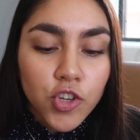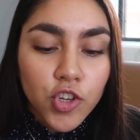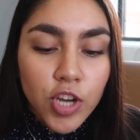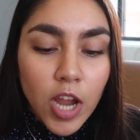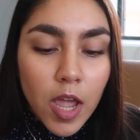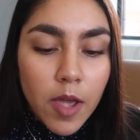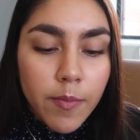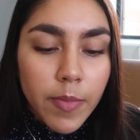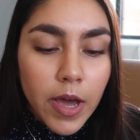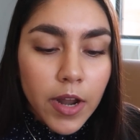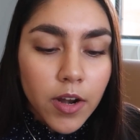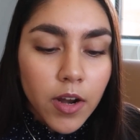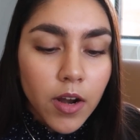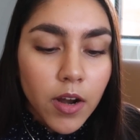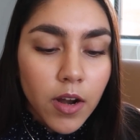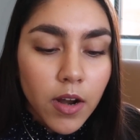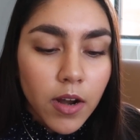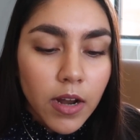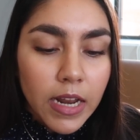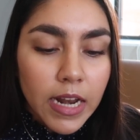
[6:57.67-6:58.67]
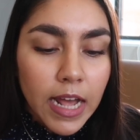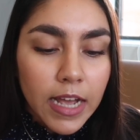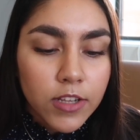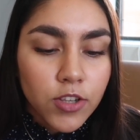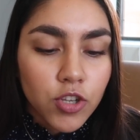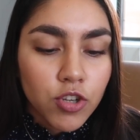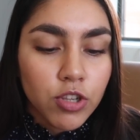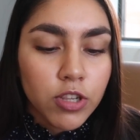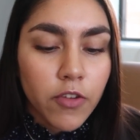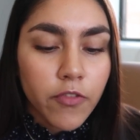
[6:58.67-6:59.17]
shea butter, it
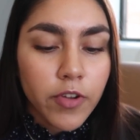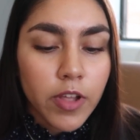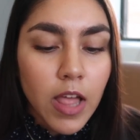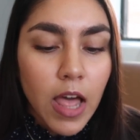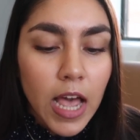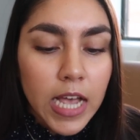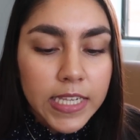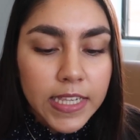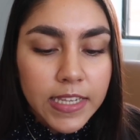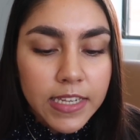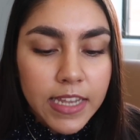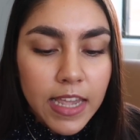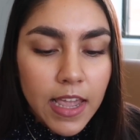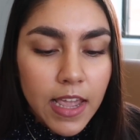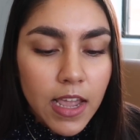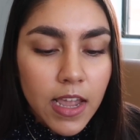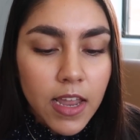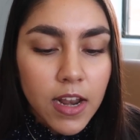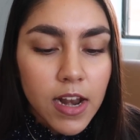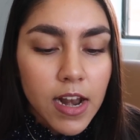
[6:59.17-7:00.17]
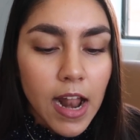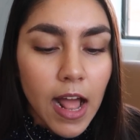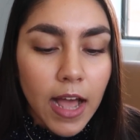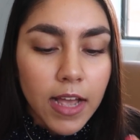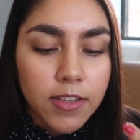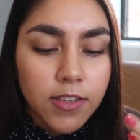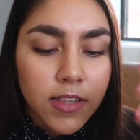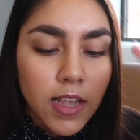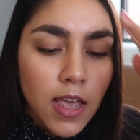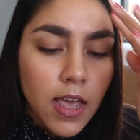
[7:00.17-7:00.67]
has diisopropyl acetate, it
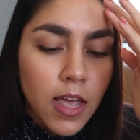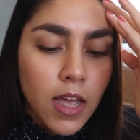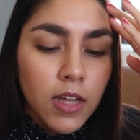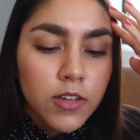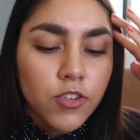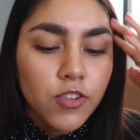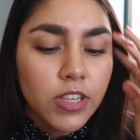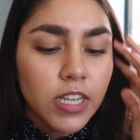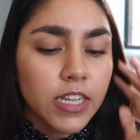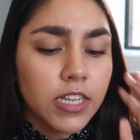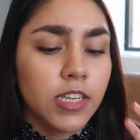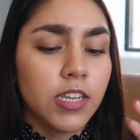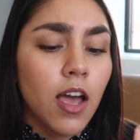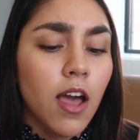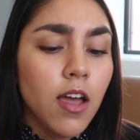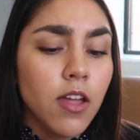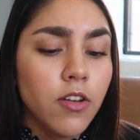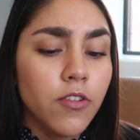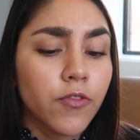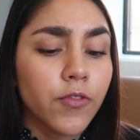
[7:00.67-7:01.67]
has just like a ton